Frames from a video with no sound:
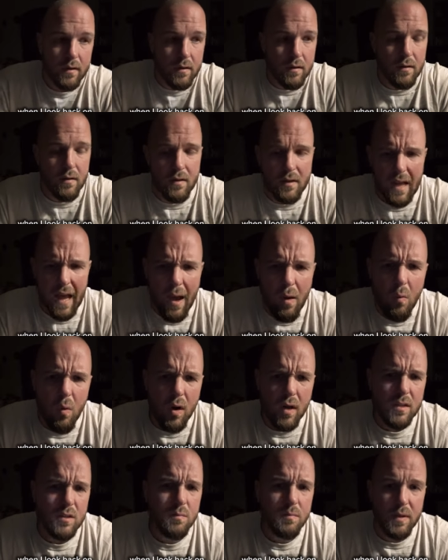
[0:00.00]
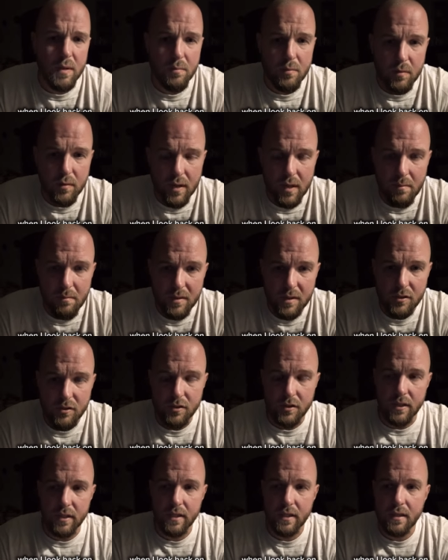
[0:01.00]
I watched people get
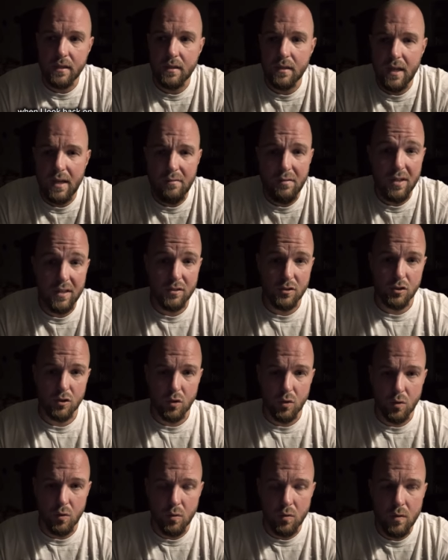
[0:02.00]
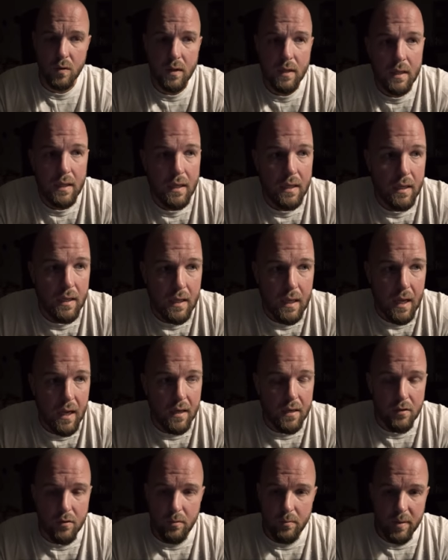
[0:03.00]
mistreated, even in school. I
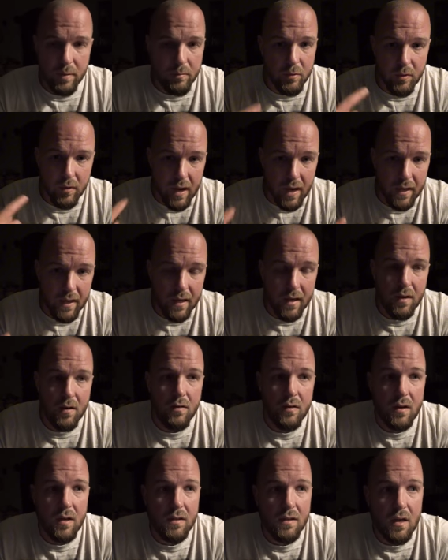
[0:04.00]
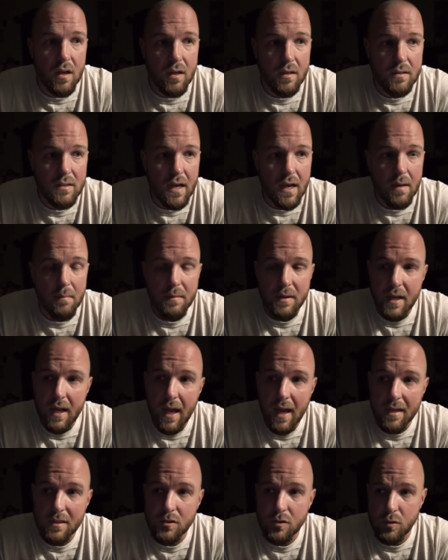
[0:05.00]
can remember right now a, a time in
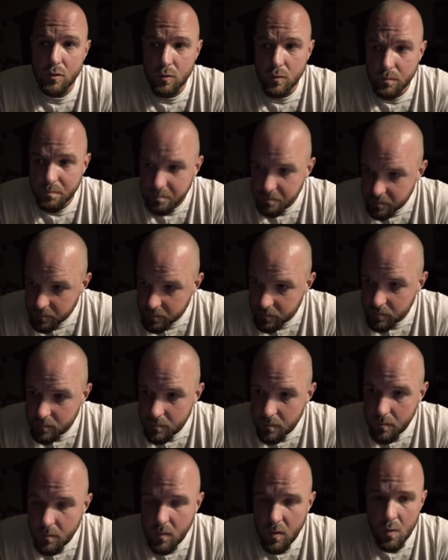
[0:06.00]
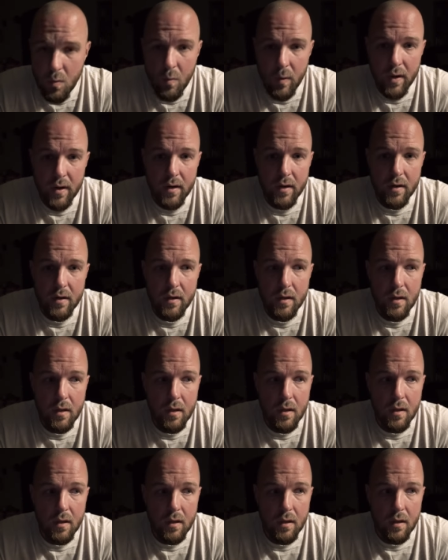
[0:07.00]
high school where
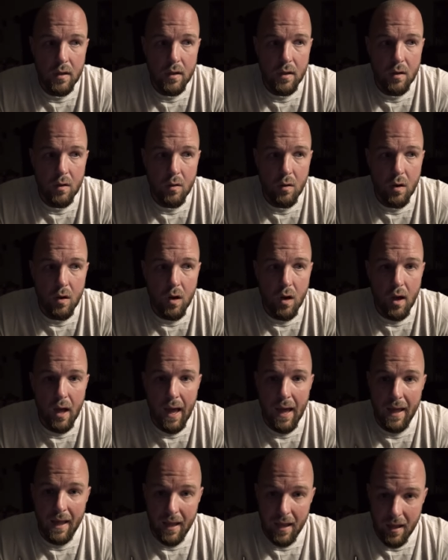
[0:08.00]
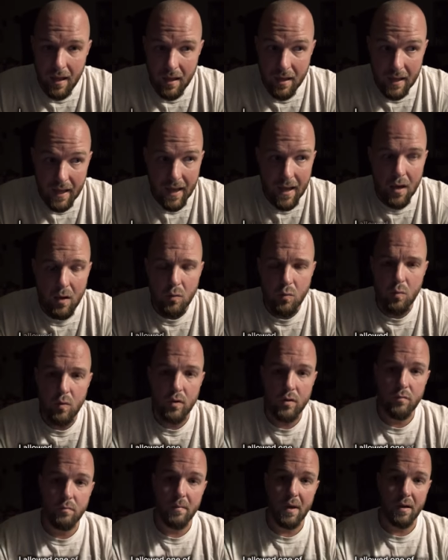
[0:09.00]
I allowed one
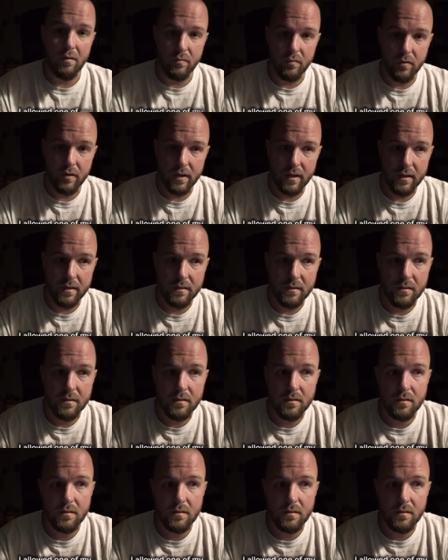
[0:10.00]
of my friends